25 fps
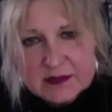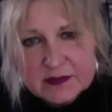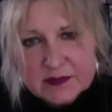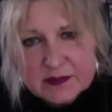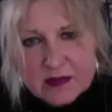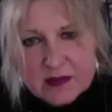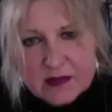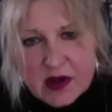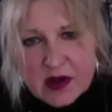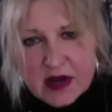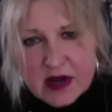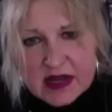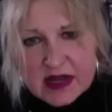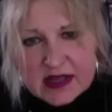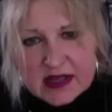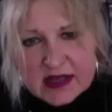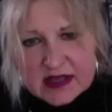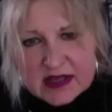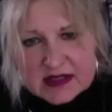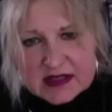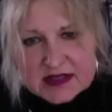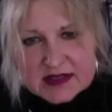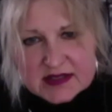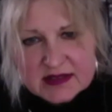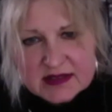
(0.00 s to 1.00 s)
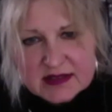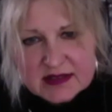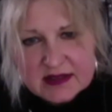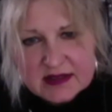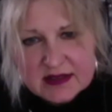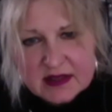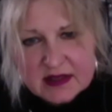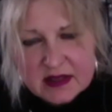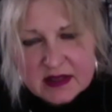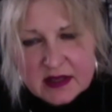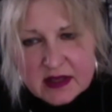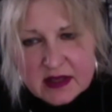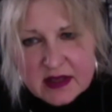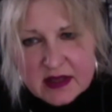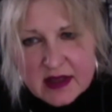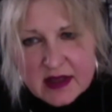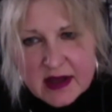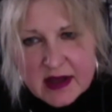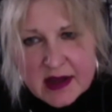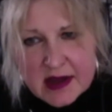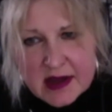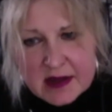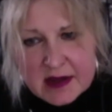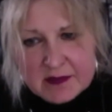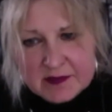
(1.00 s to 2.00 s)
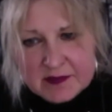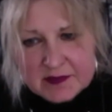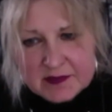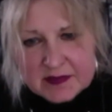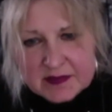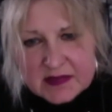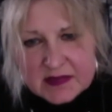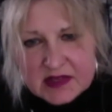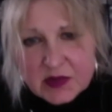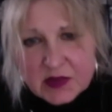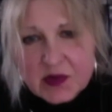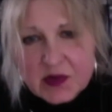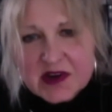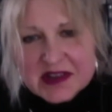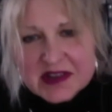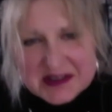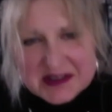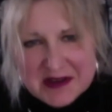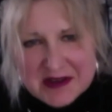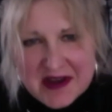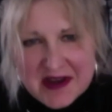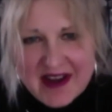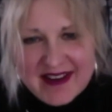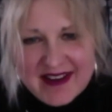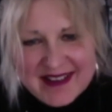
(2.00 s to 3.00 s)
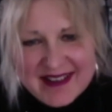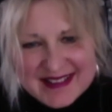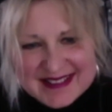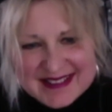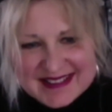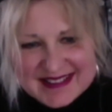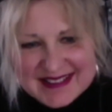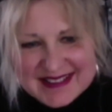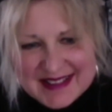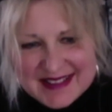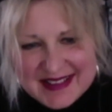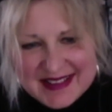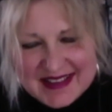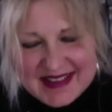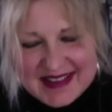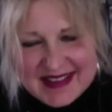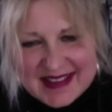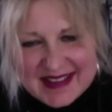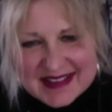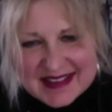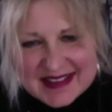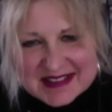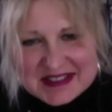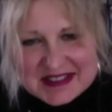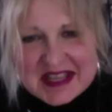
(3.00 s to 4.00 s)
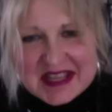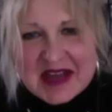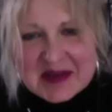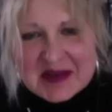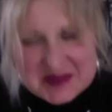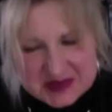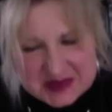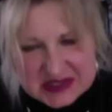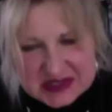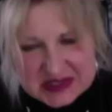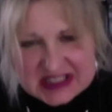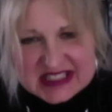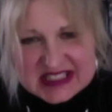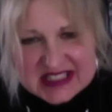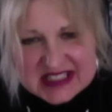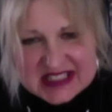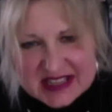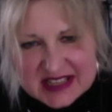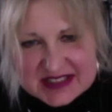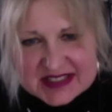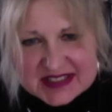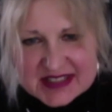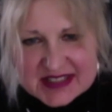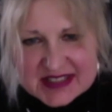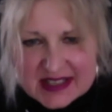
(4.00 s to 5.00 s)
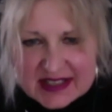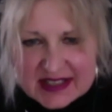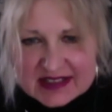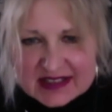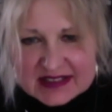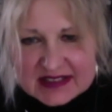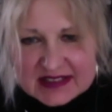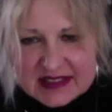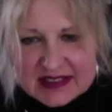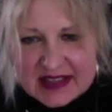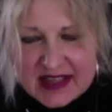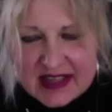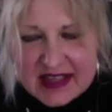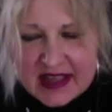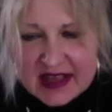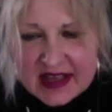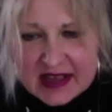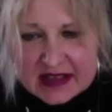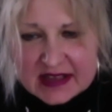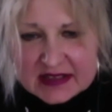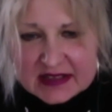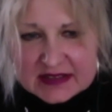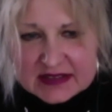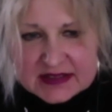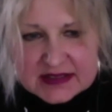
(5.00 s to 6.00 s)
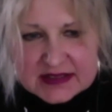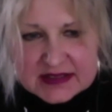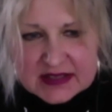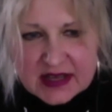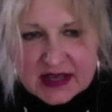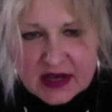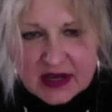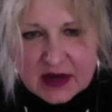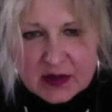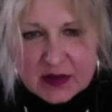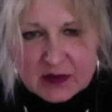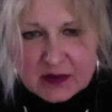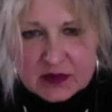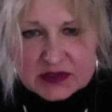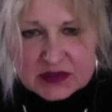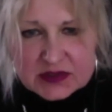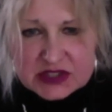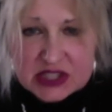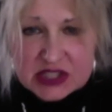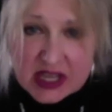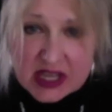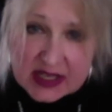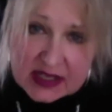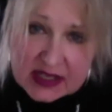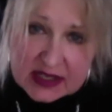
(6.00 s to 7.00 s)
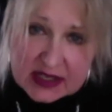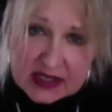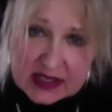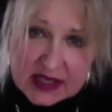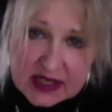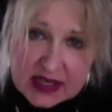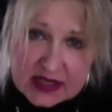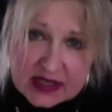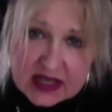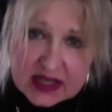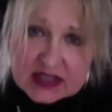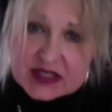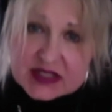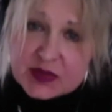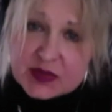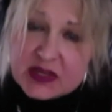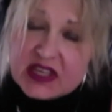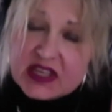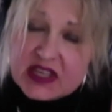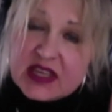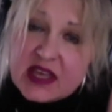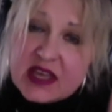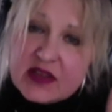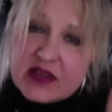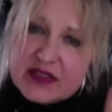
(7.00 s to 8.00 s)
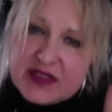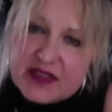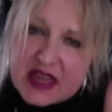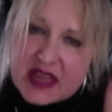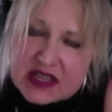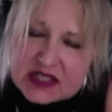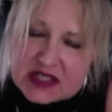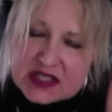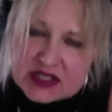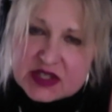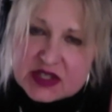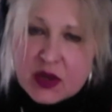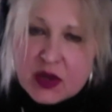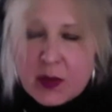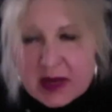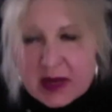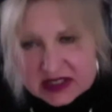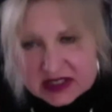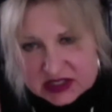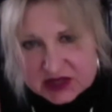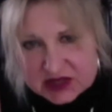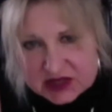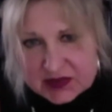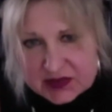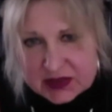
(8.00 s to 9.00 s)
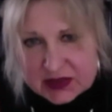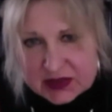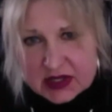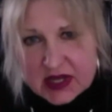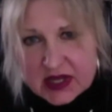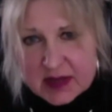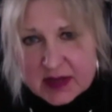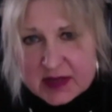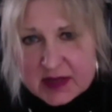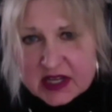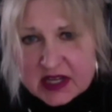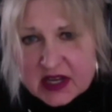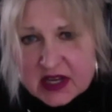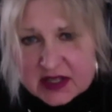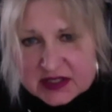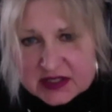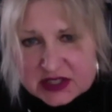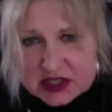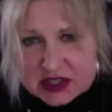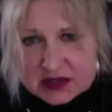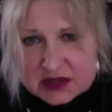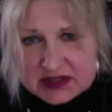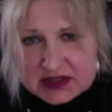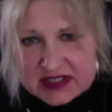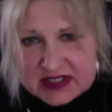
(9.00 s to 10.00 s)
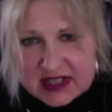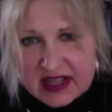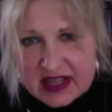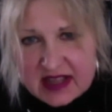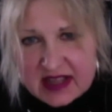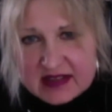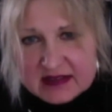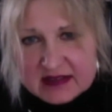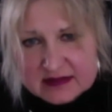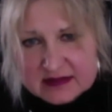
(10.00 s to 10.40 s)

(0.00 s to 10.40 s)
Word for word: All right, guys. Um, you're working hard. And the town appreciates it. And uh, we'll check in again next week. Gail, thanks so much for coming on the show today.